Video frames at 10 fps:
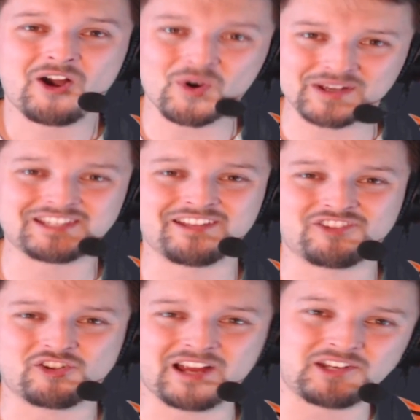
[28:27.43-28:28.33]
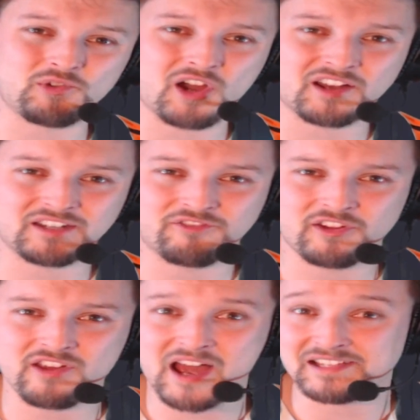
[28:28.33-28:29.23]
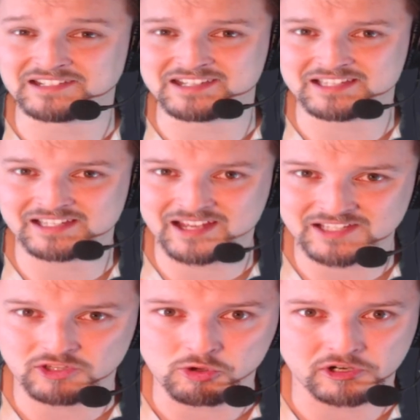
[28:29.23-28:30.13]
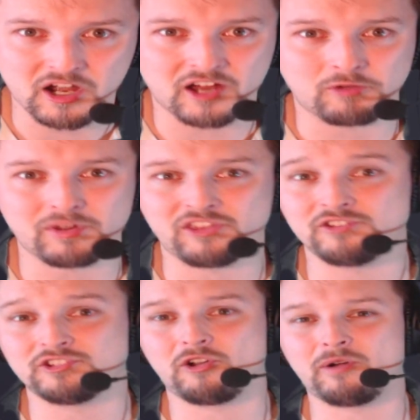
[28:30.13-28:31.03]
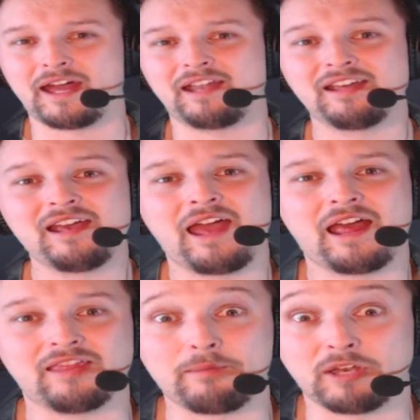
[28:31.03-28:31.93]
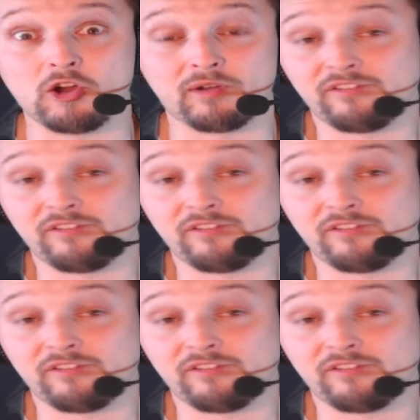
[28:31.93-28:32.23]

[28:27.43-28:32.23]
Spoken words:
Always love to create new content for you guys and discuss Lorcana with you, so go ahead and let me know.